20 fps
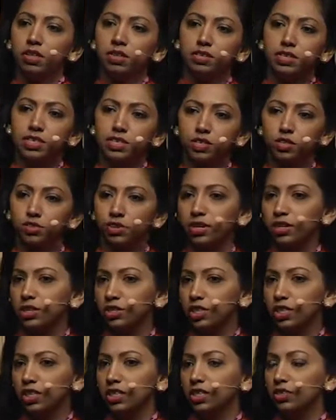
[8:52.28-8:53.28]
The
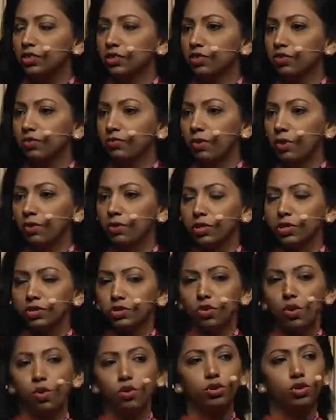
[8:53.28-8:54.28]
strategy needs to focus
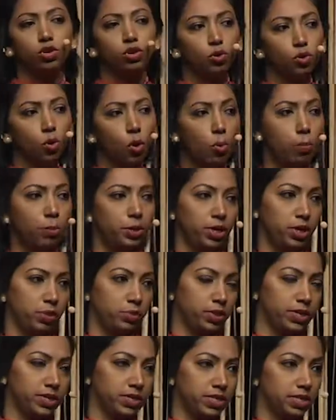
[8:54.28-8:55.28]
on your
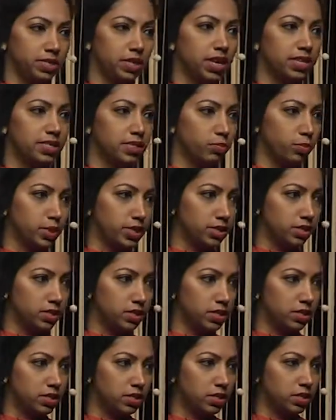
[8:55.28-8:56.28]
purpose as a
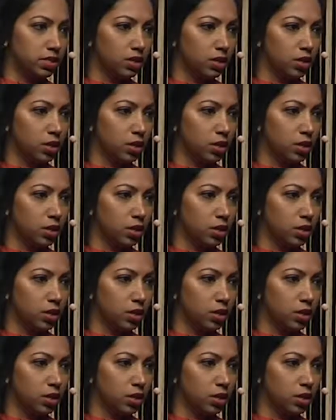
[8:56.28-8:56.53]
business,